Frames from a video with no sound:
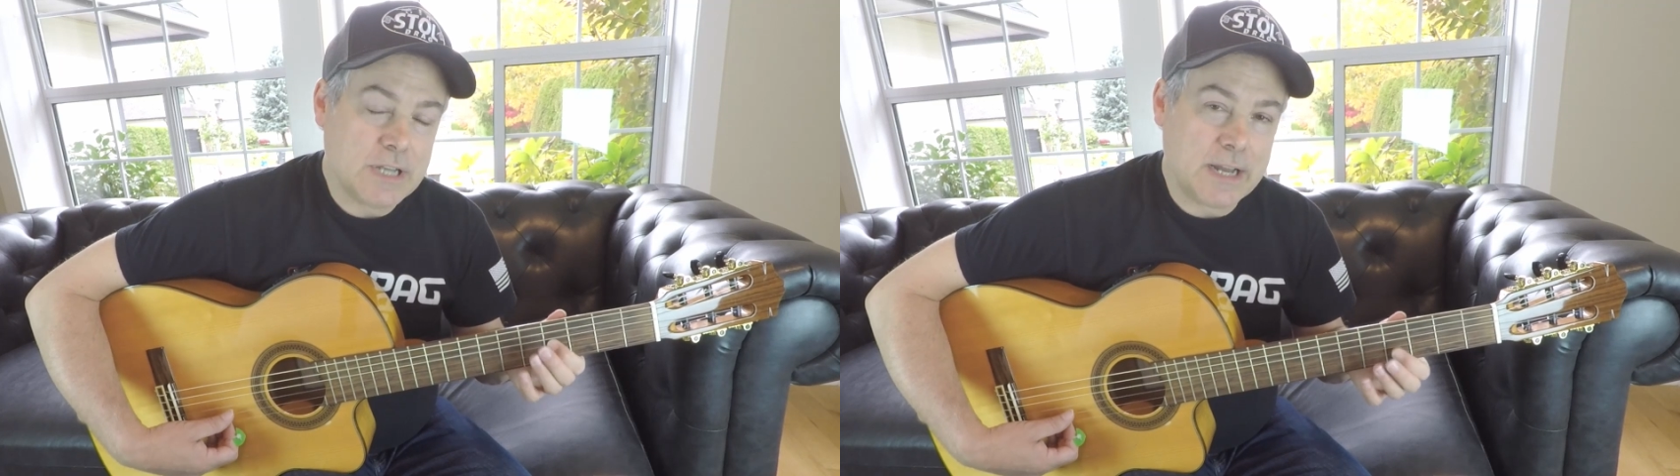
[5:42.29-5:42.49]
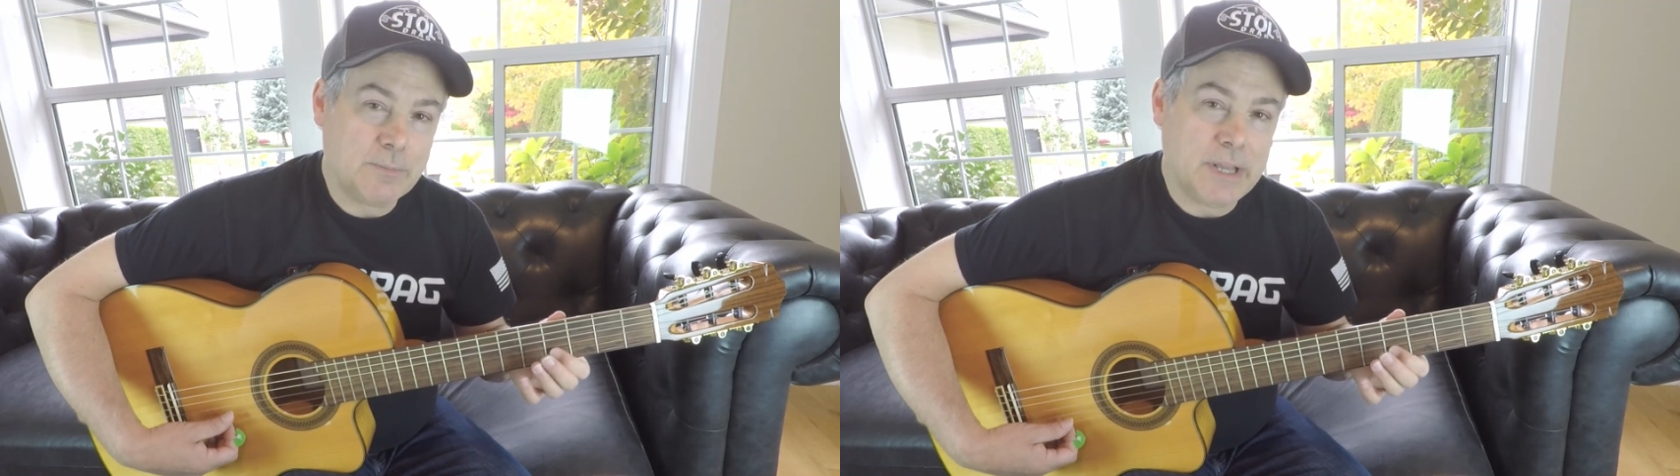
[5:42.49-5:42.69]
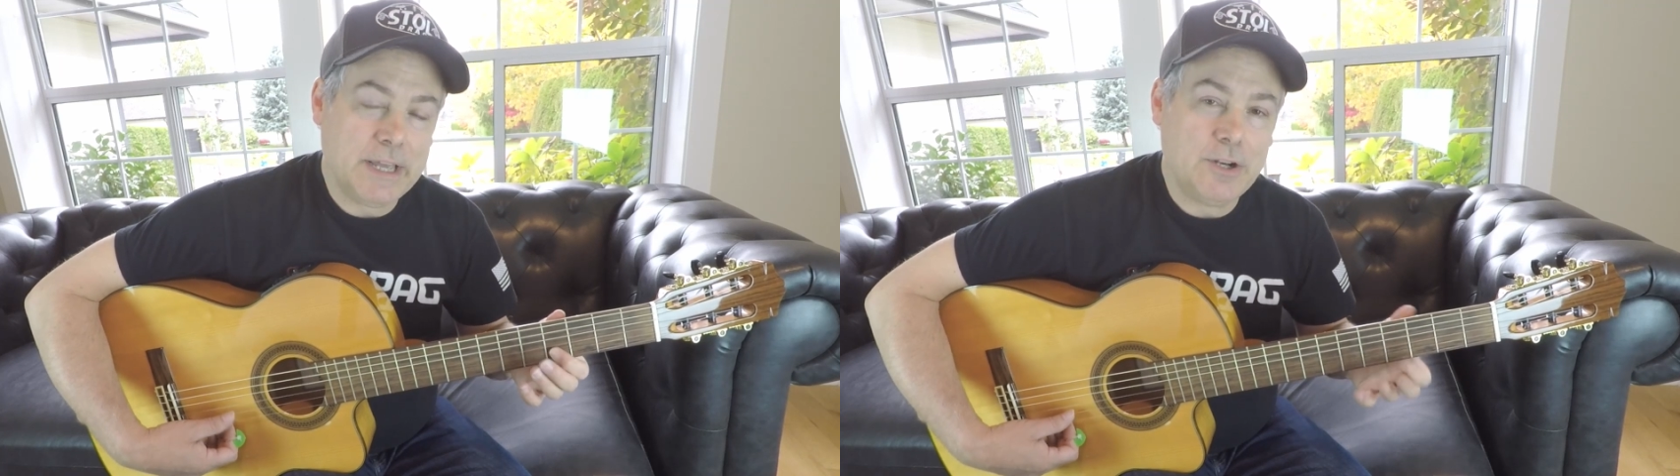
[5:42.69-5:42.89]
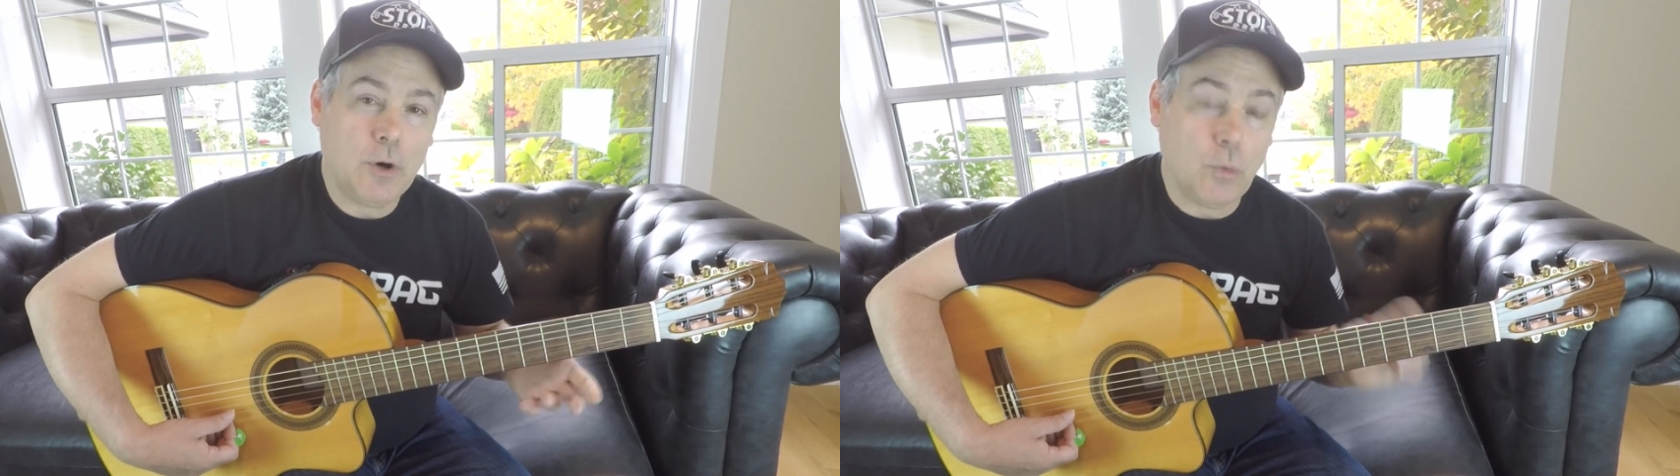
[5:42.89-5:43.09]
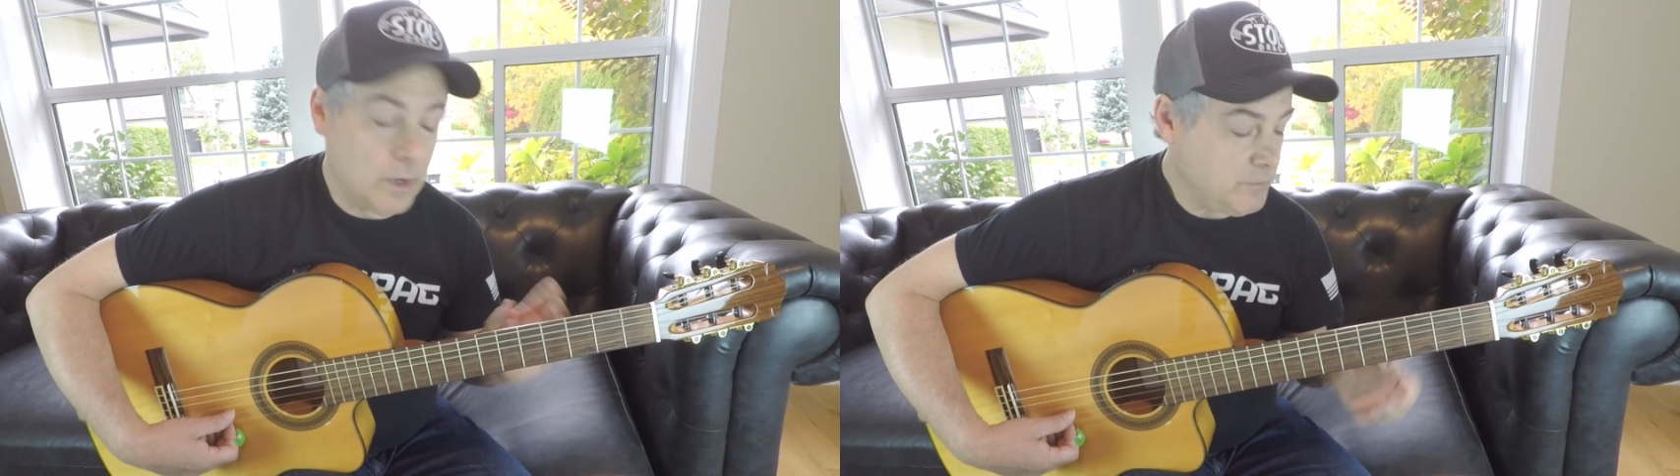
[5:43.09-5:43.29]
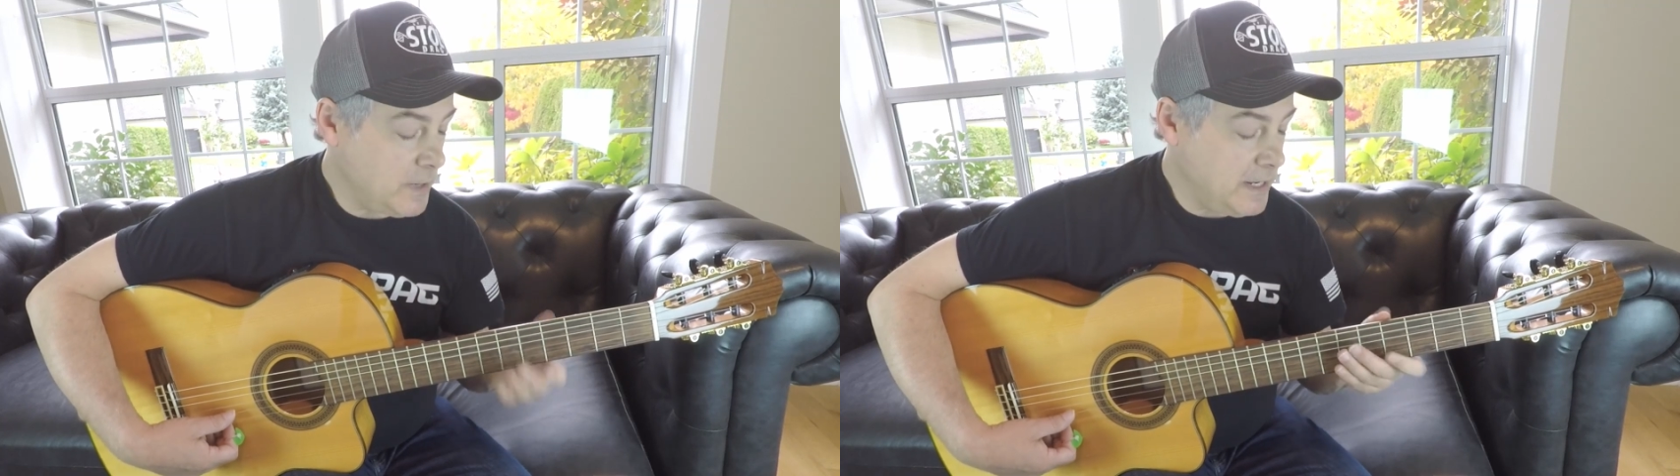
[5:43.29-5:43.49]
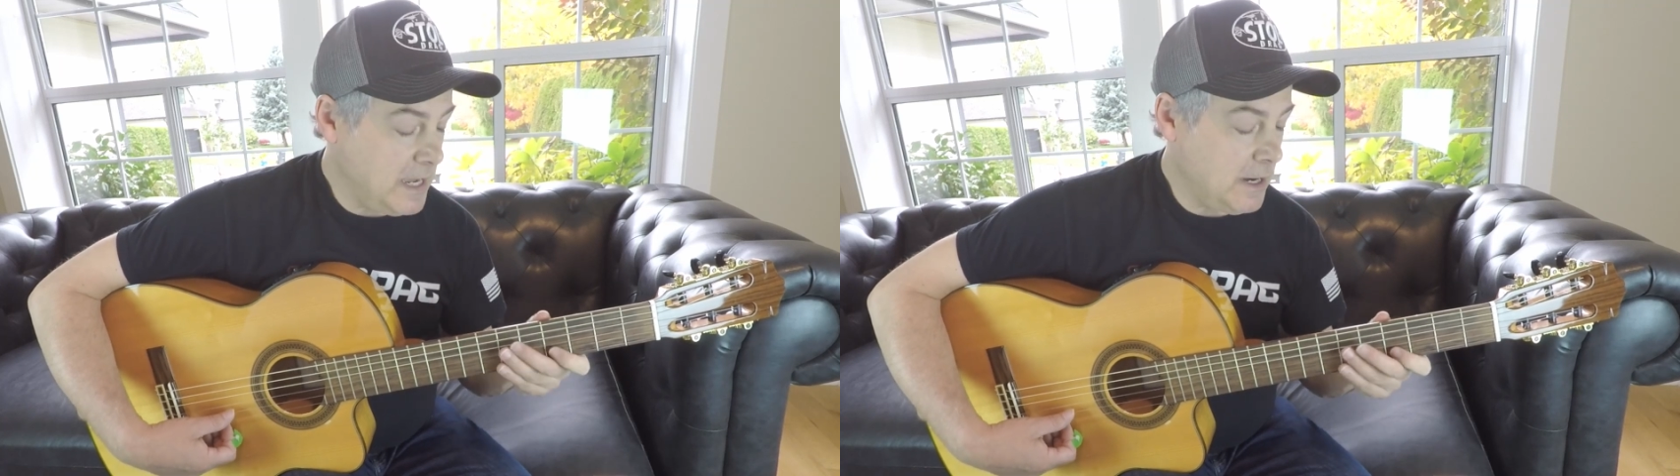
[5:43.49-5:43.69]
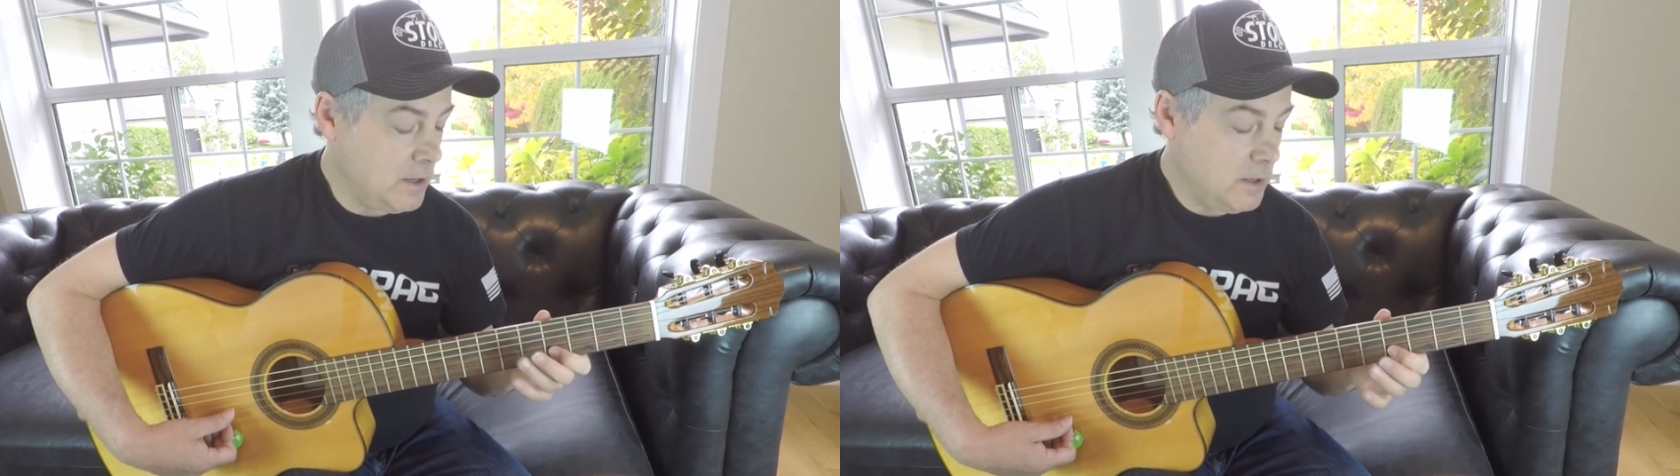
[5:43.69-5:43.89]
I can play a note 1 fret
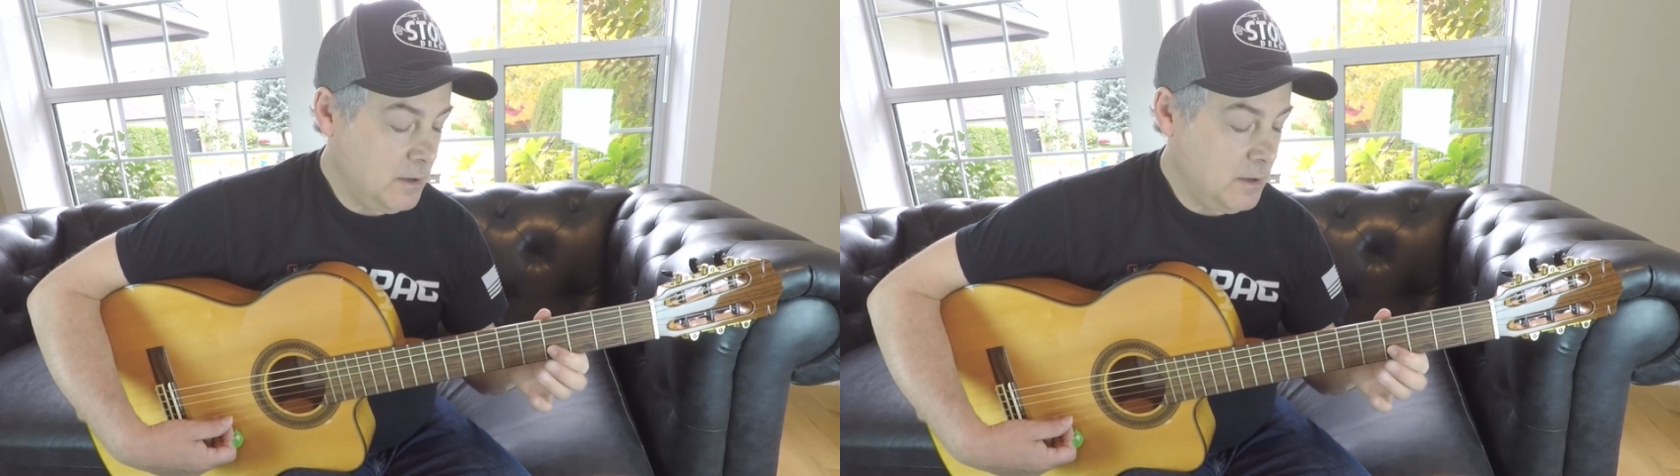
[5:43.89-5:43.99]
higher.